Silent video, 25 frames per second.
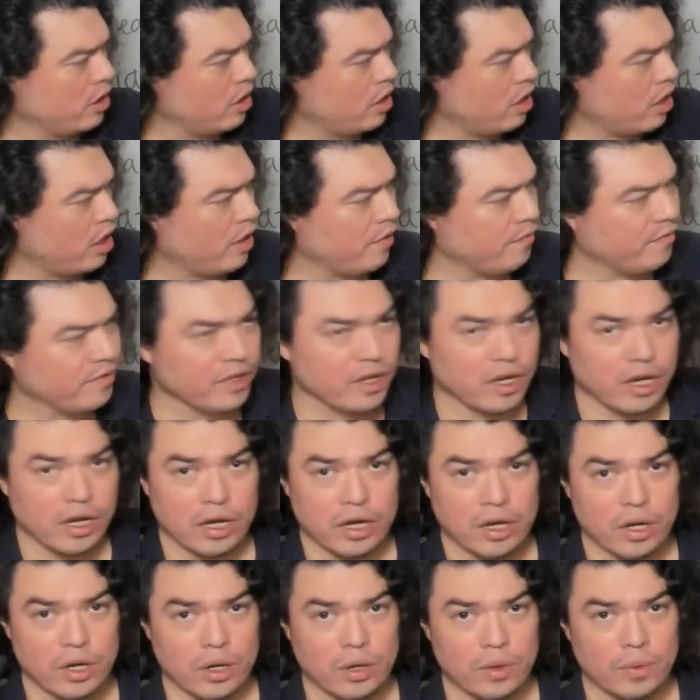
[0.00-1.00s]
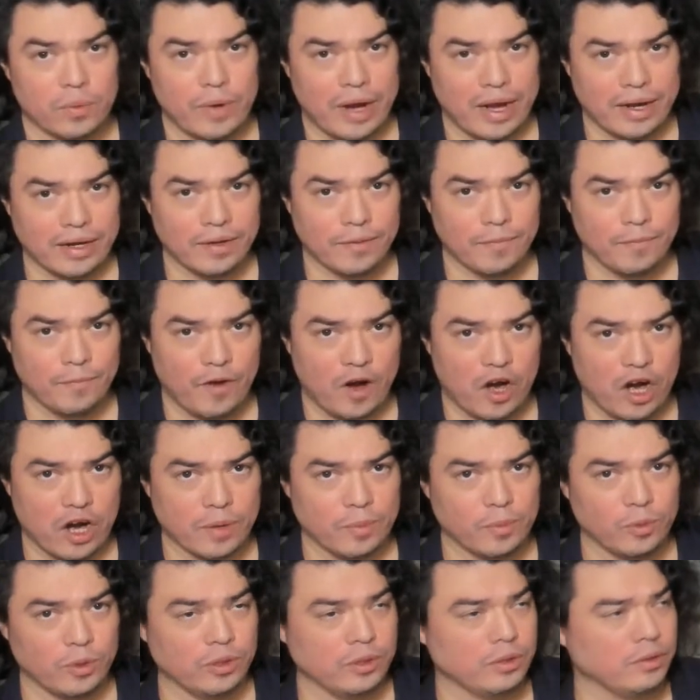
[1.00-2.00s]
of the random
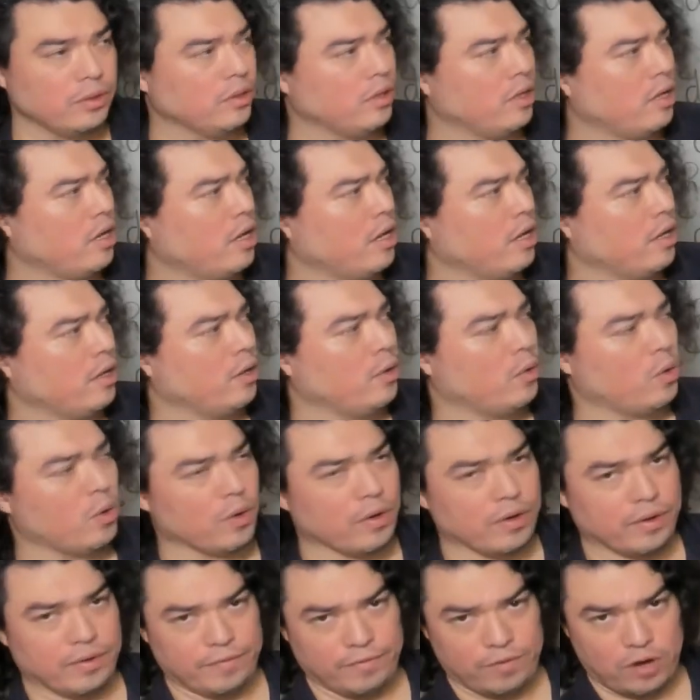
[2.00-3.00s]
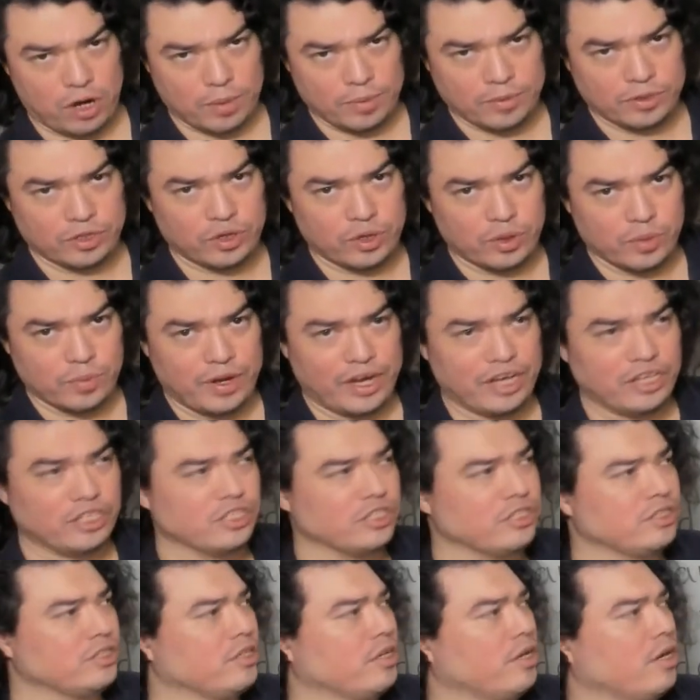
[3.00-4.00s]
variable uh, or arbitrary
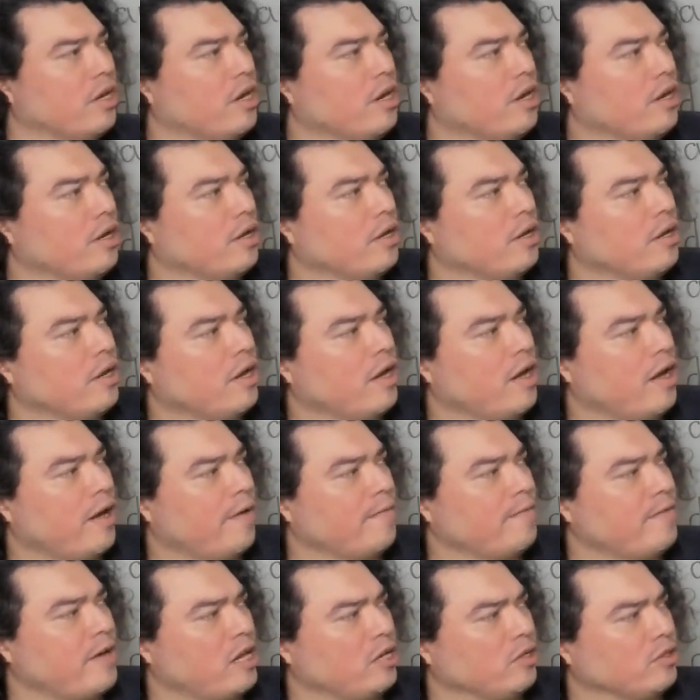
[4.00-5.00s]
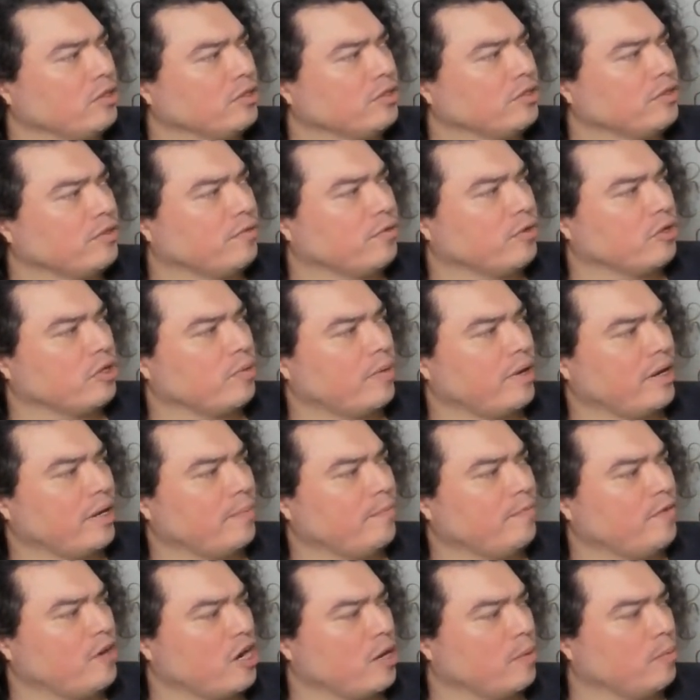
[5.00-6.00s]
ranges uh, of values for the random
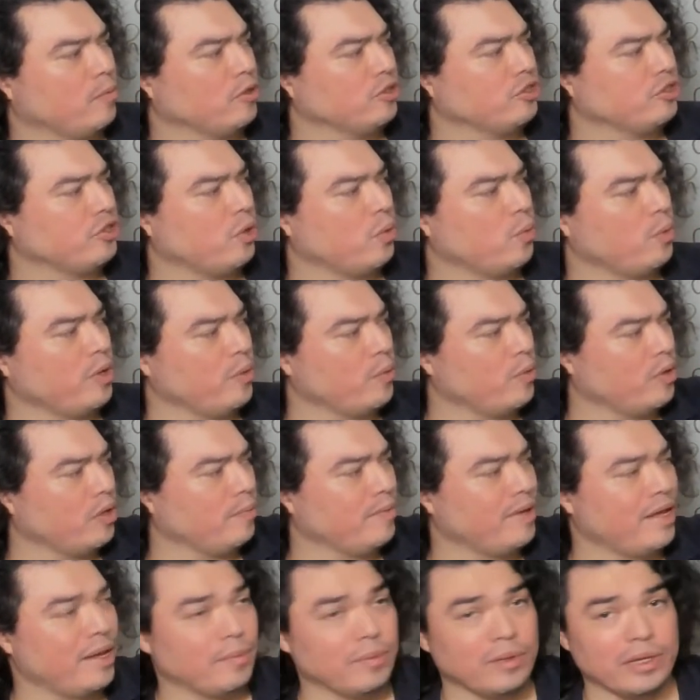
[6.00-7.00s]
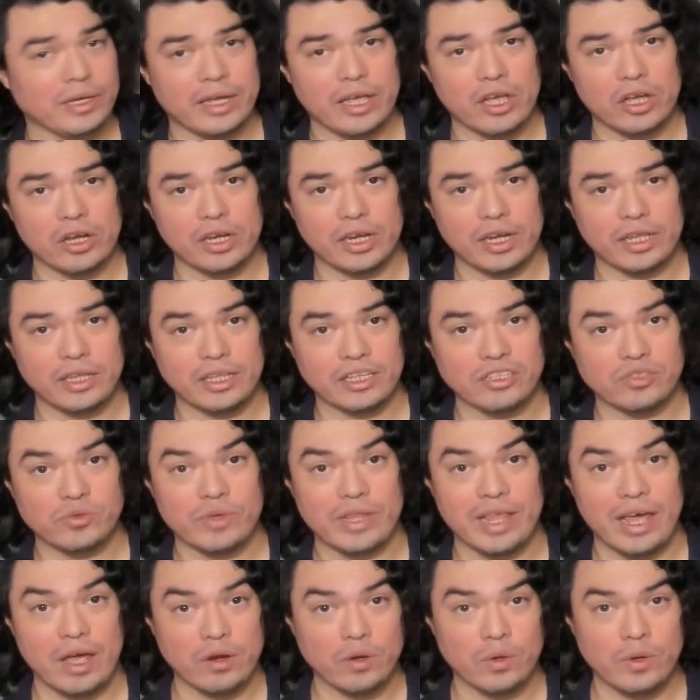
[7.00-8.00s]
variable. So we will be able to calculate this
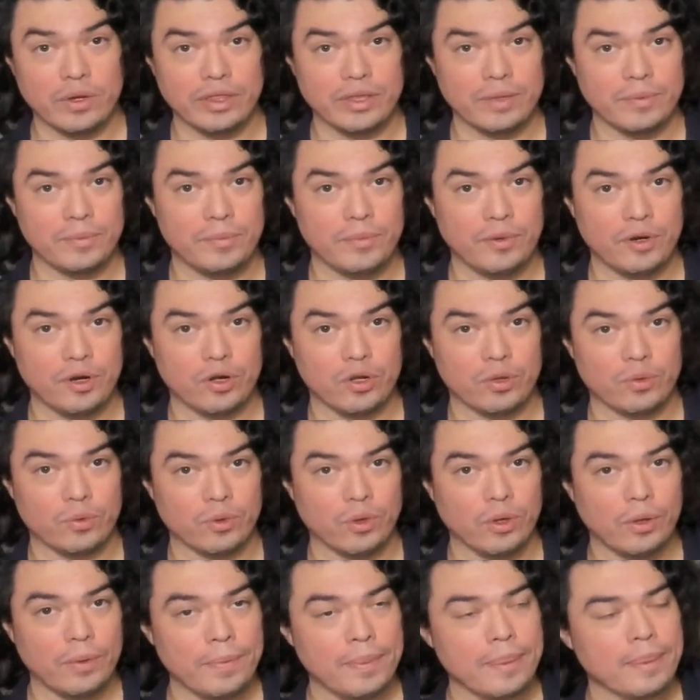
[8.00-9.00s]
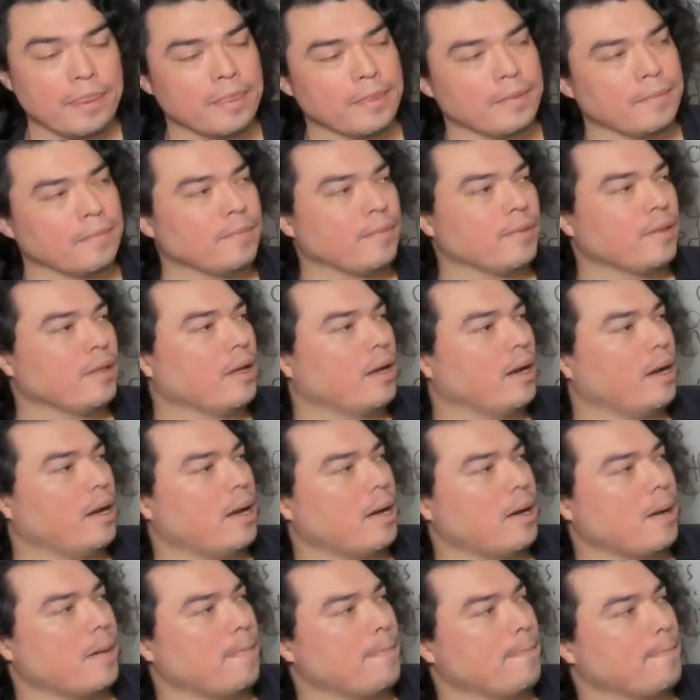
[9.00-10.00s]
without knowing the empirical rule.
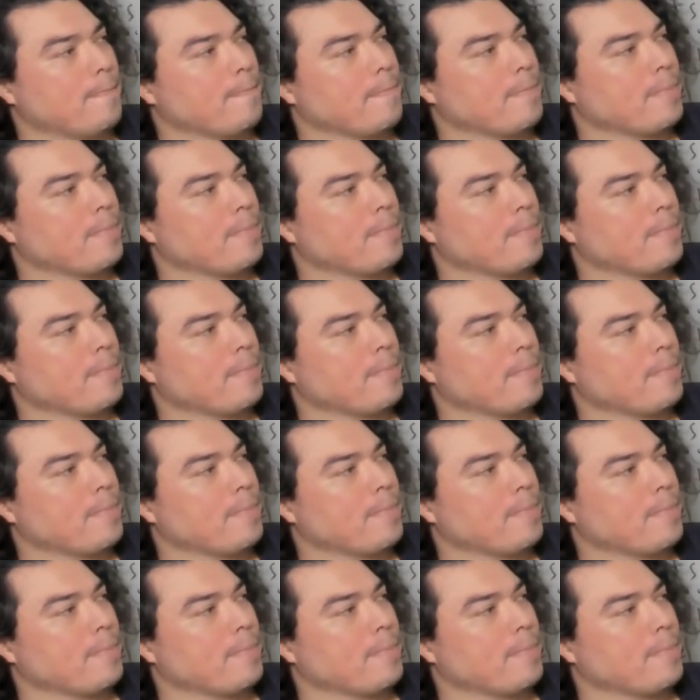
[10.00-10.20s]
Um,